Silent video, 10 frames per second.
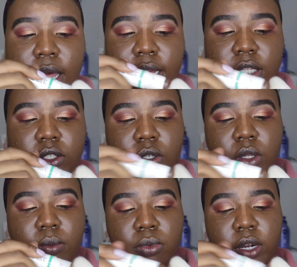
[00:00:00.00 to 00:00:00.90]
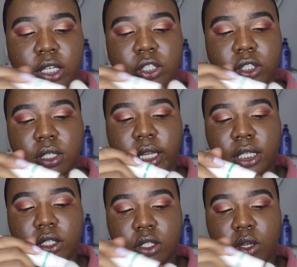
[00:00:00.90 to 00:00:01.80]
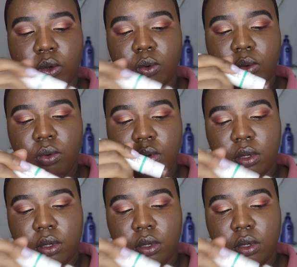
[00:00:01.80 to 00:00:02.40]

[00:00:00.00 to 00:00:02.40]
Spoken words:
it to the brush like so.